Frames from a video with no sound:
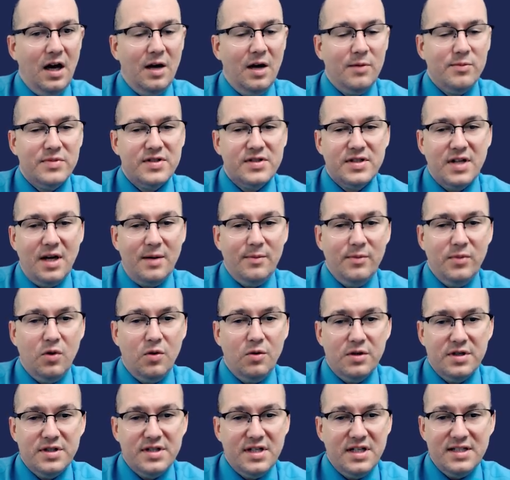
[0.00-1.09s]
Some
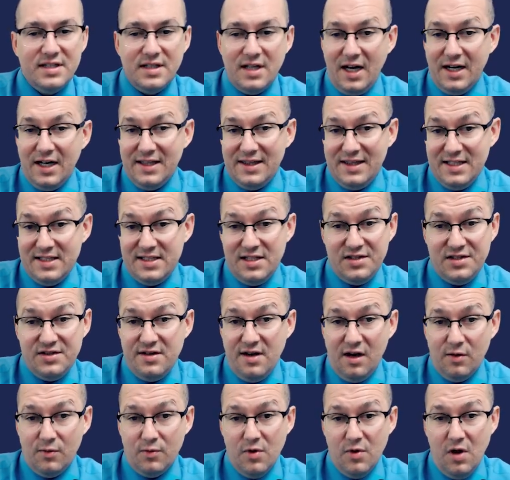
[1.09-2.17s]
courses, this is
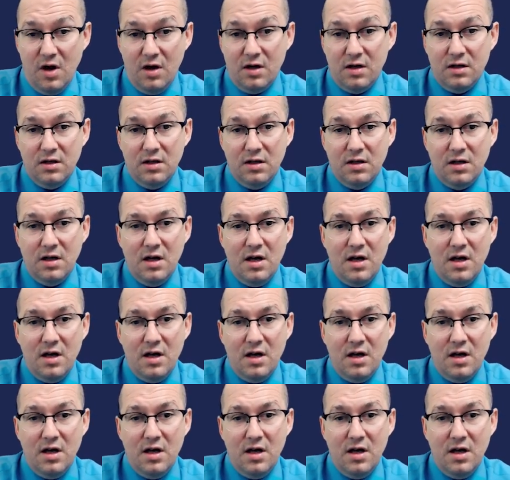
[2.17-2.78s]
not wrong,